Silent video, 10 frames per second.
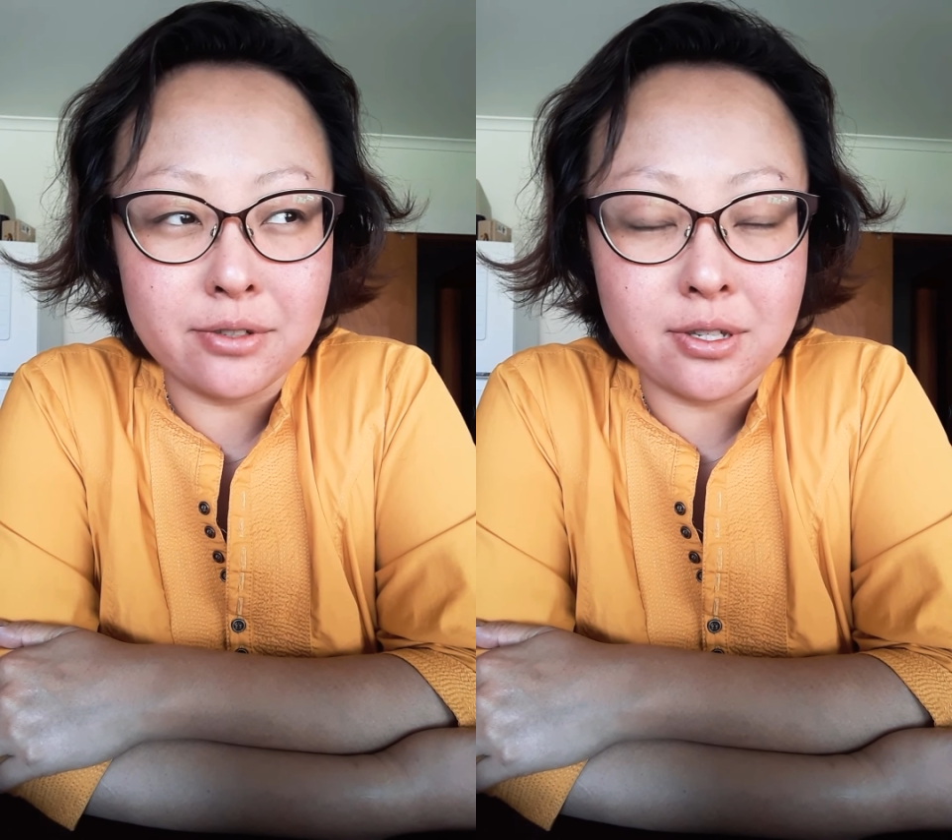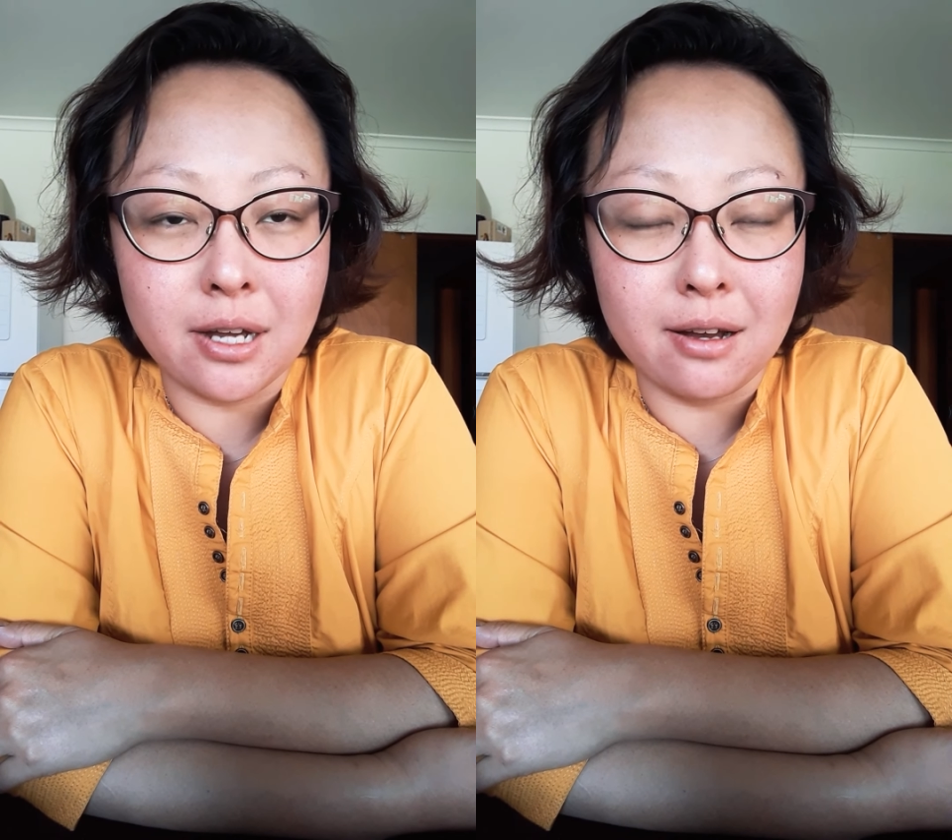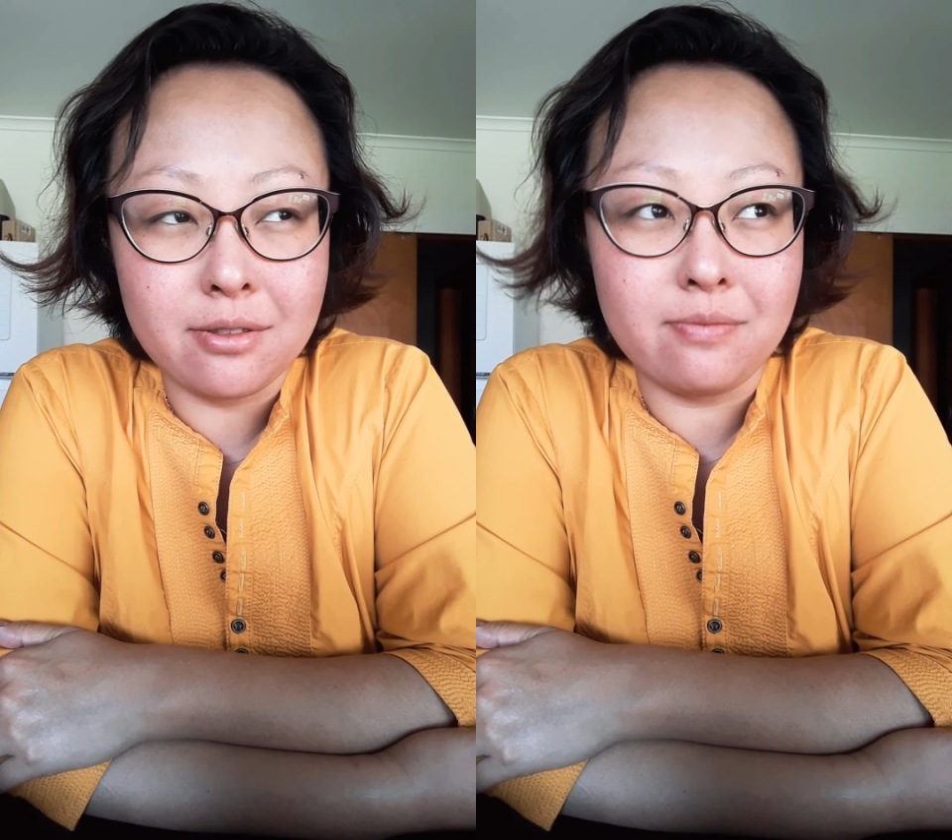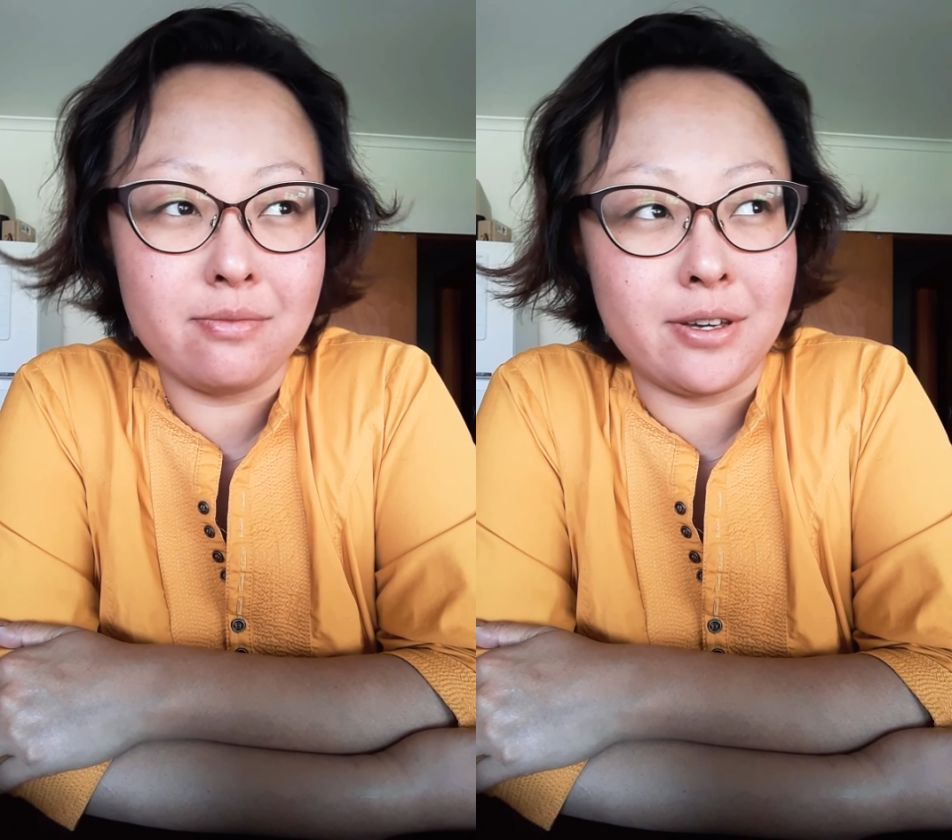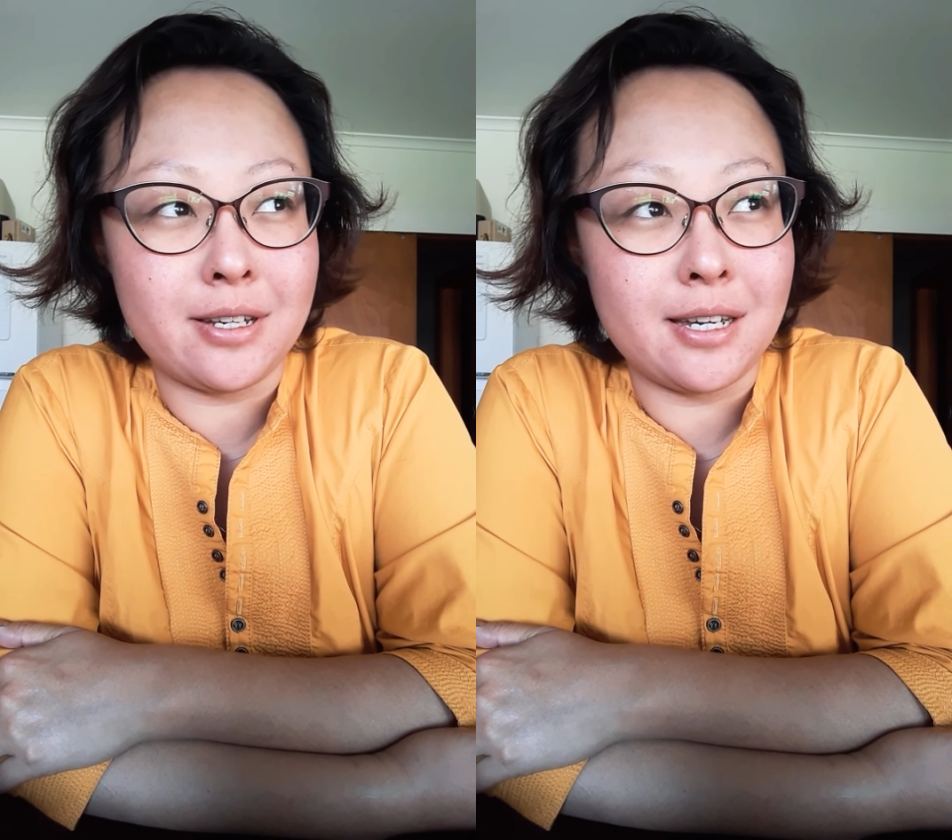You start
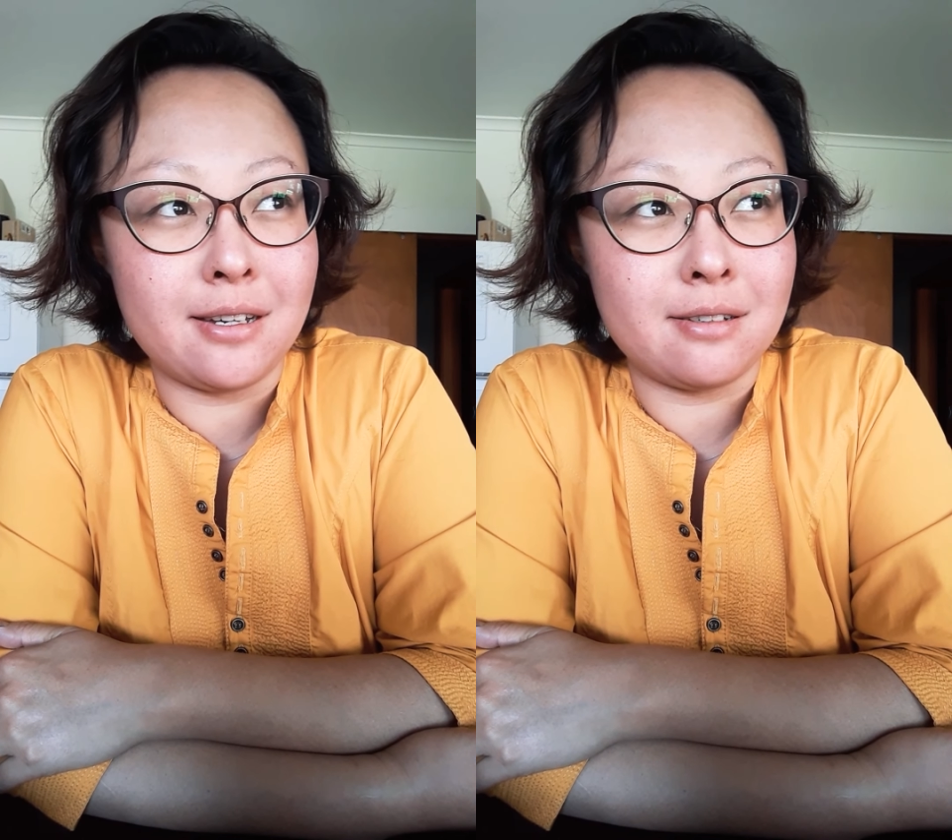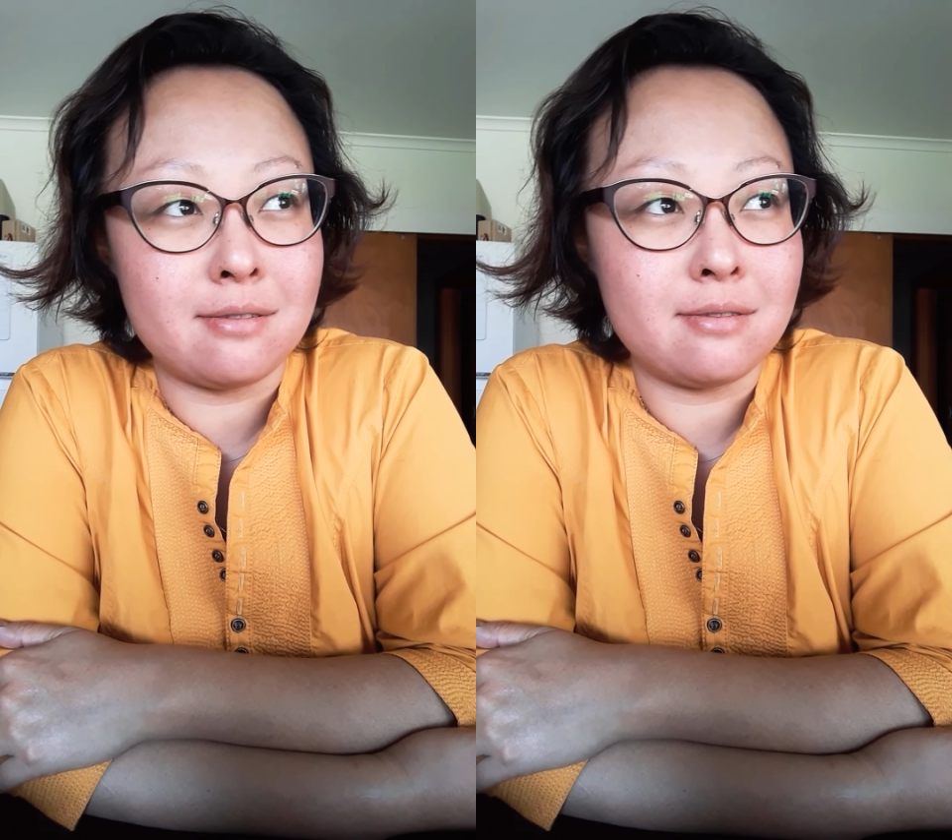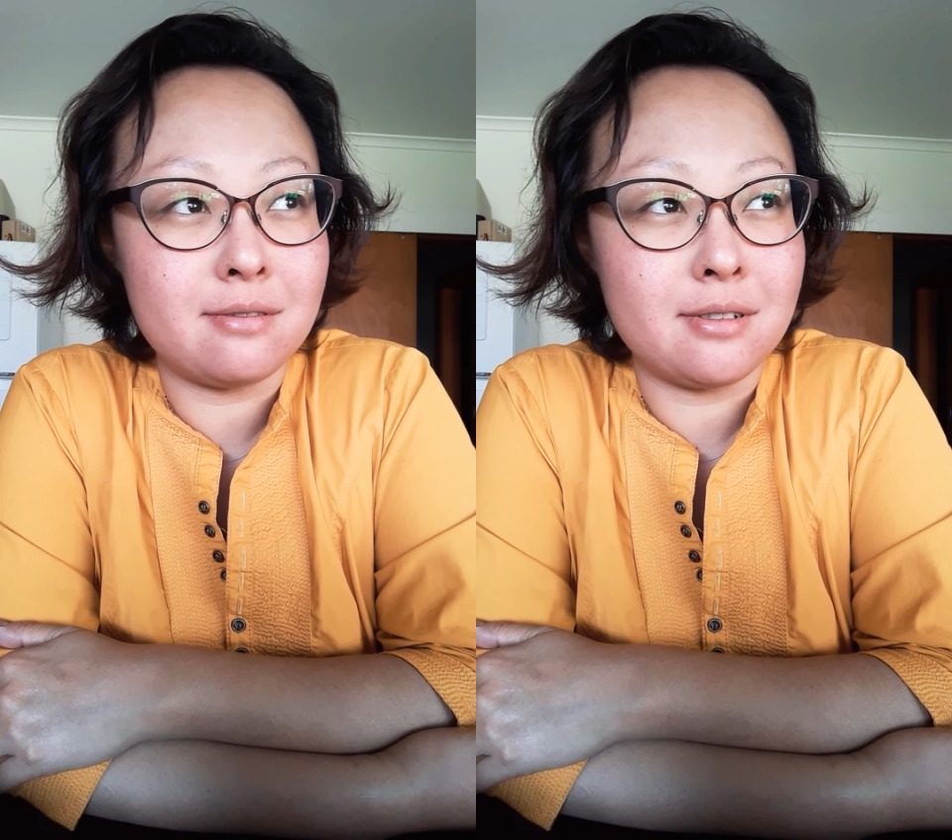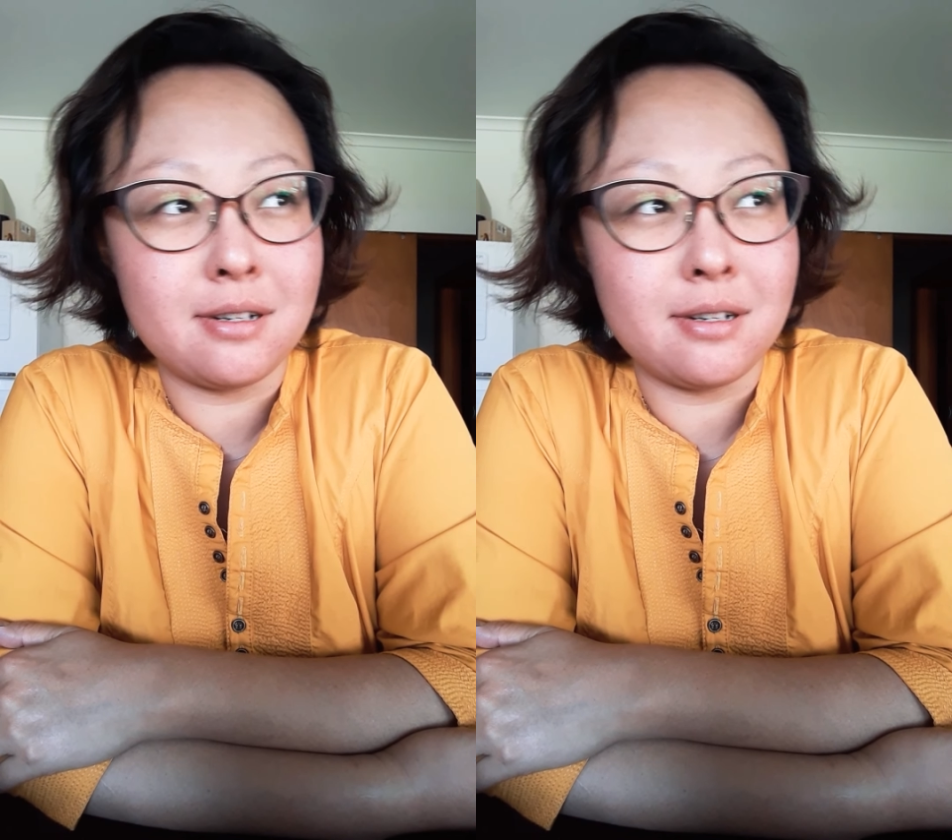thinking,